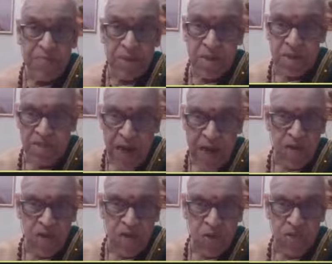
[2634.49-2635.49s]
See, the
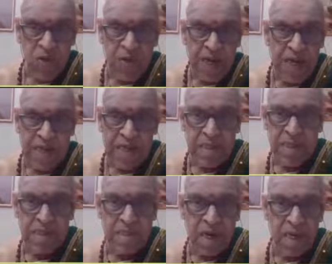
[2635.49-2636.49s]
value goes on
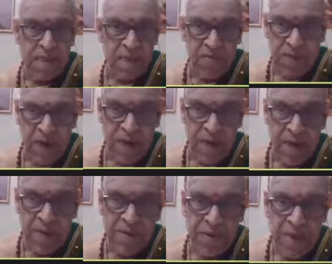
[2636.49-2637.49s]
increasing. Started with
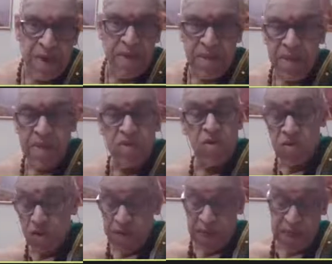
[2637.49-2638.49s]
iron and then it goes
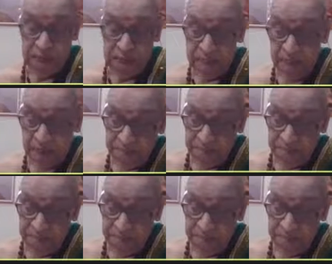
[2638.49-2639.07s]
on increasing.